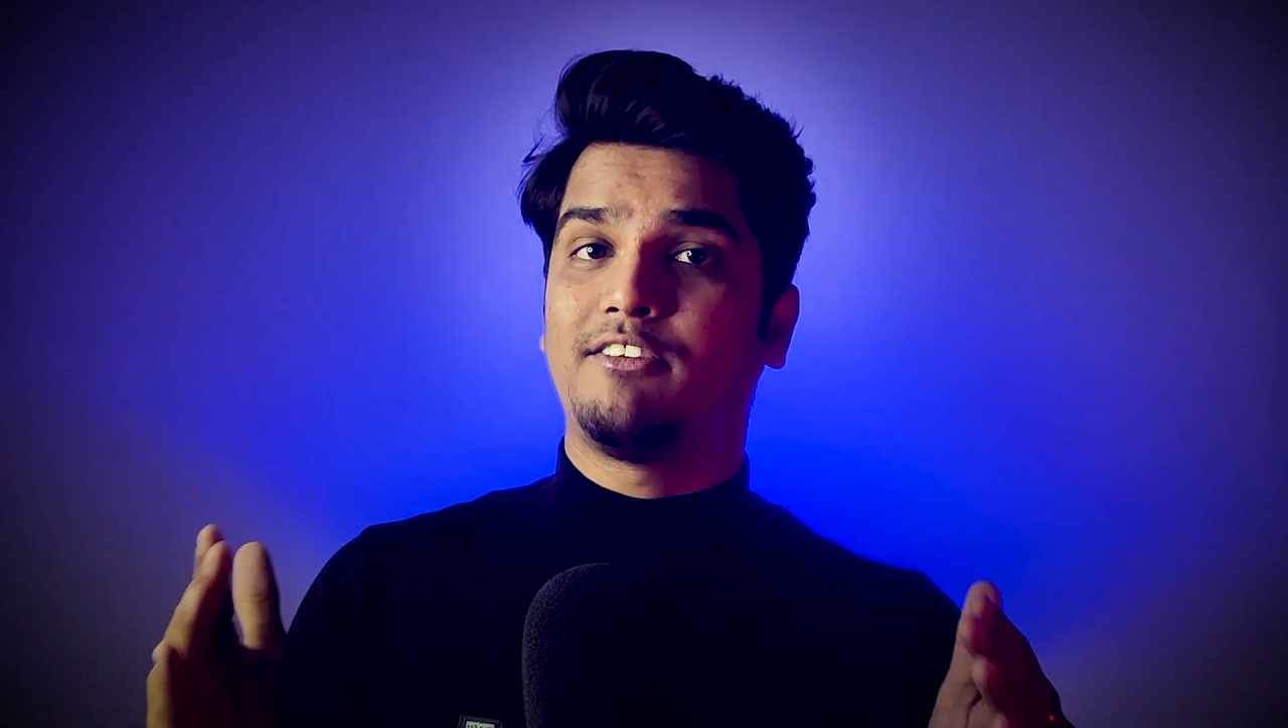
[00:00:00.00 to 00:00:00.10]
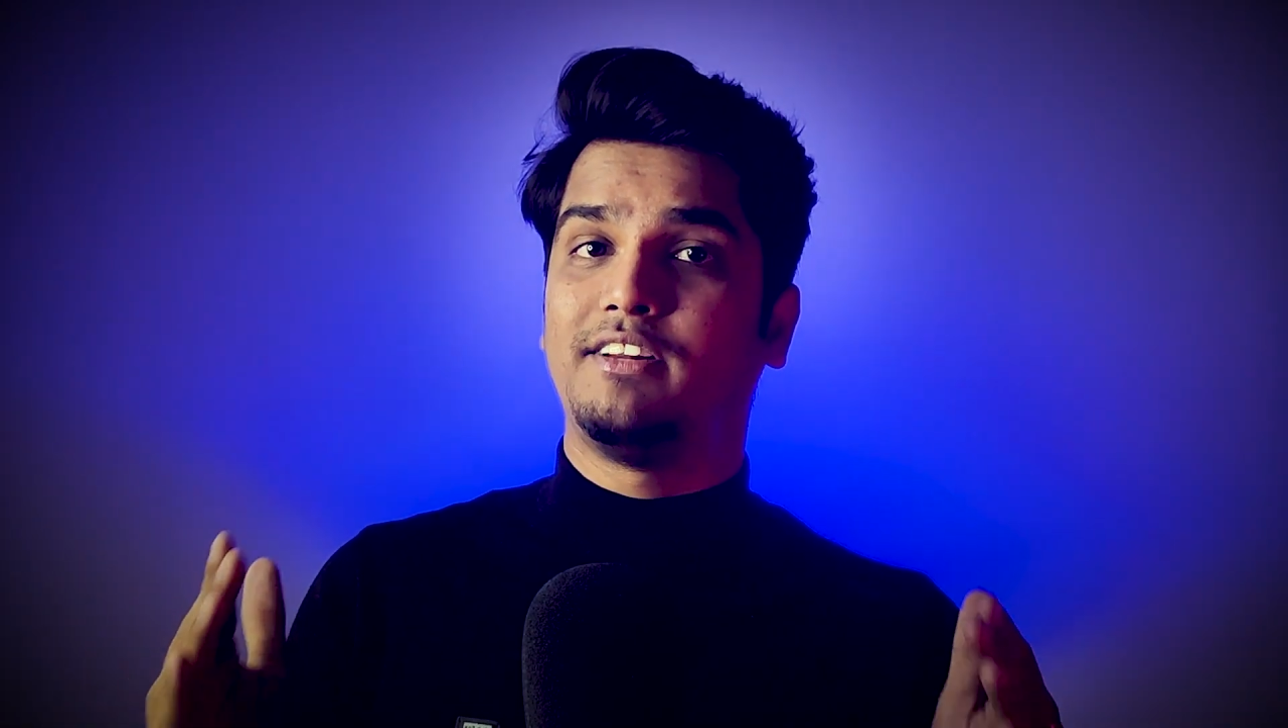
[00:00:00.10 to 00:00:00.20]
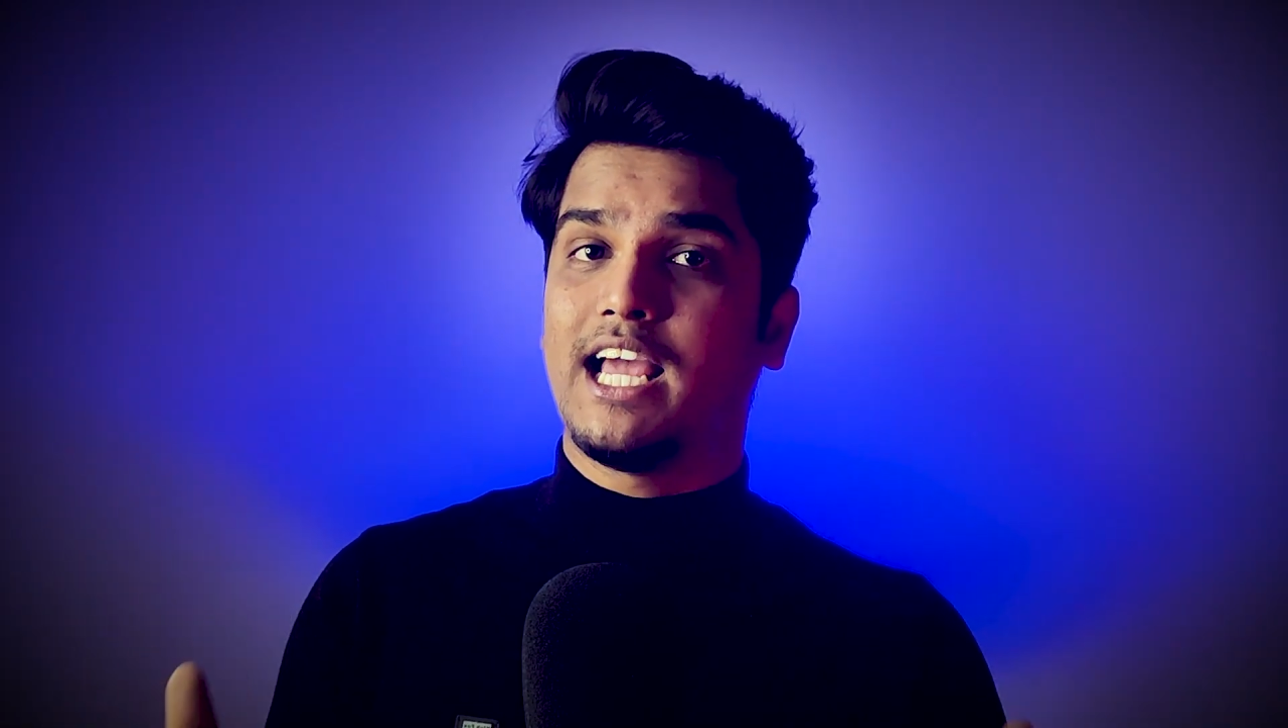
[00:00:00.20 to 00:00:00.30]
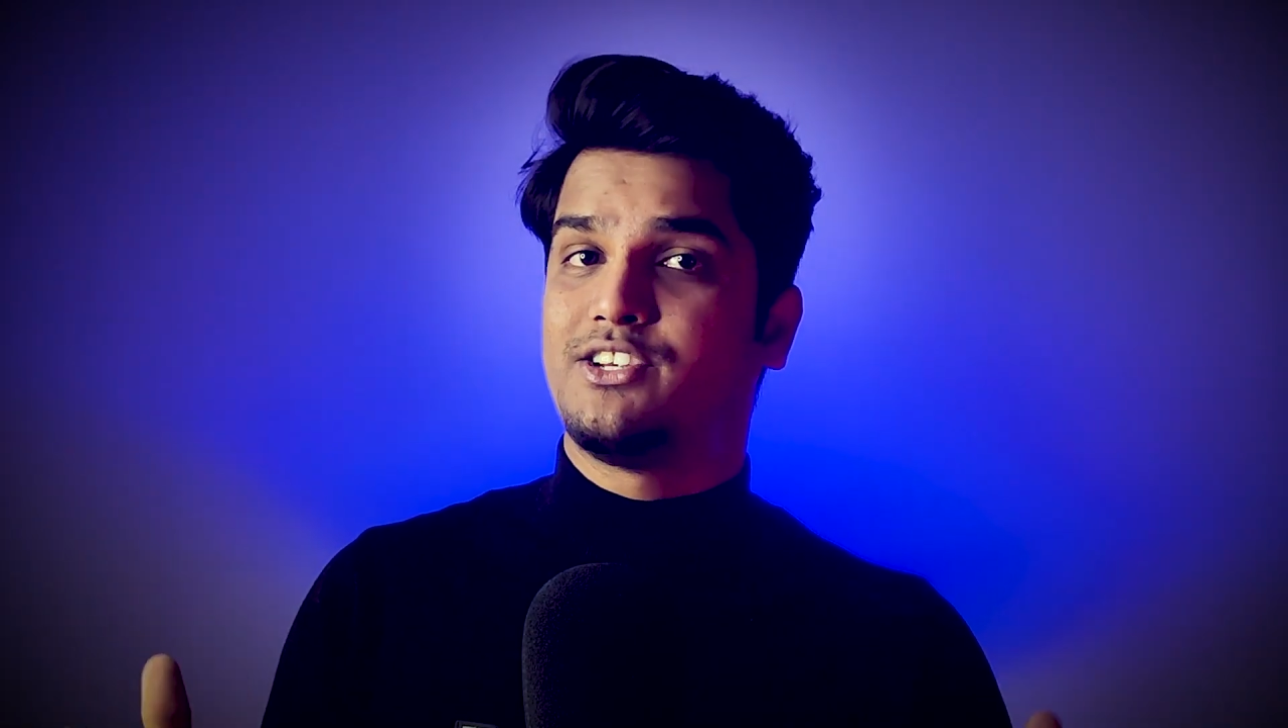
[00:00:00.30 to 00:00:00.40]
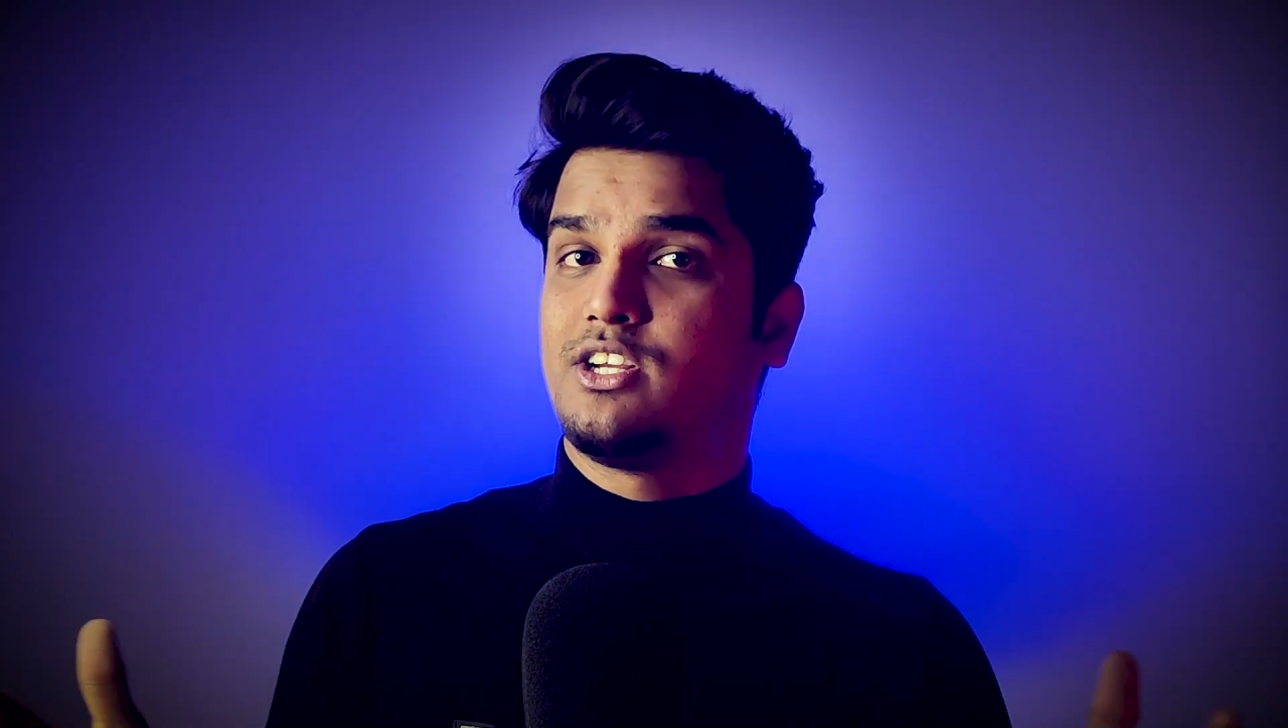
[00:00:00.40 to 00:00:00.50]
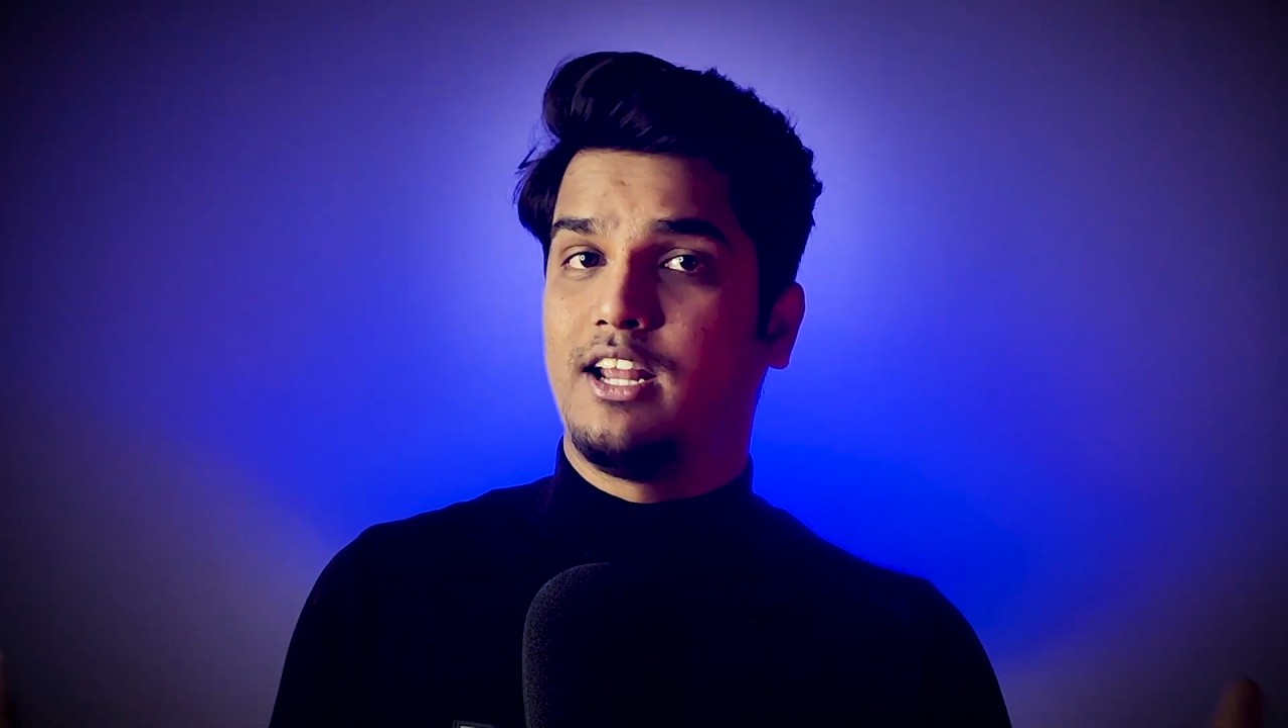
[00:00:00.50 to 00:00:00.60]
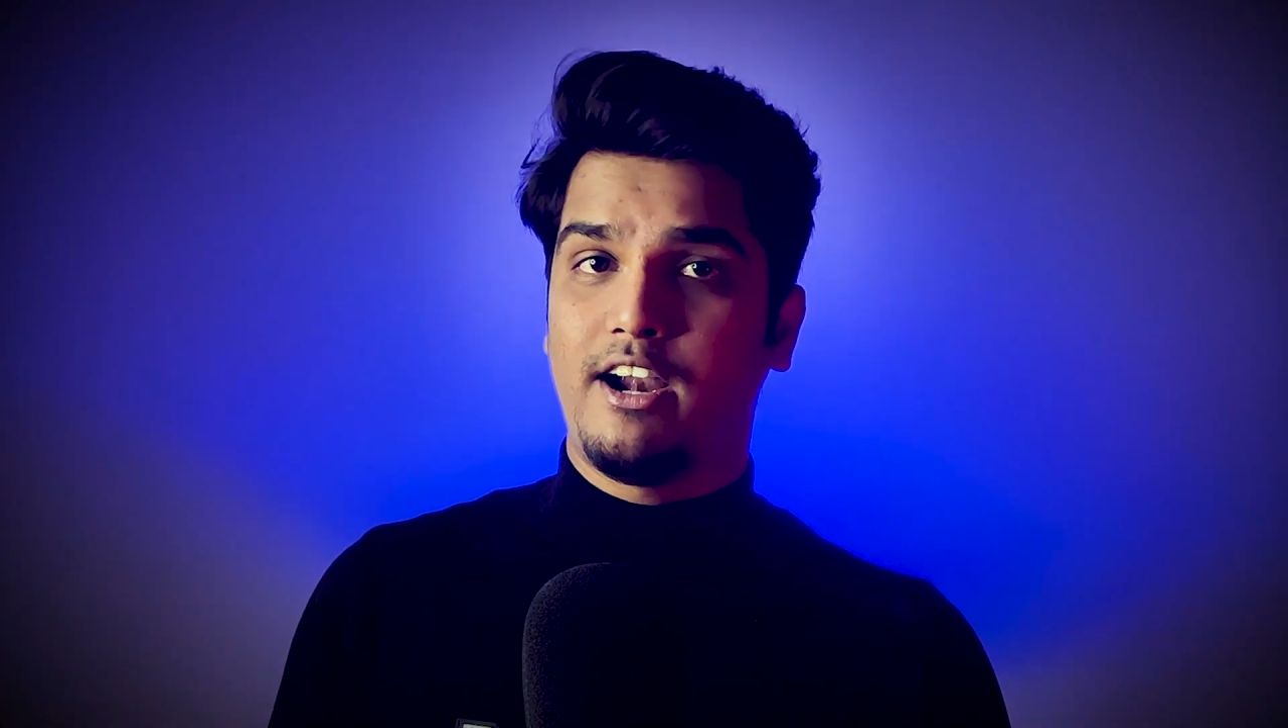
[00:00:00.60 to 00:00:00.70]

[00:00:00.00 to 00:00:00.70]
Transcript: financial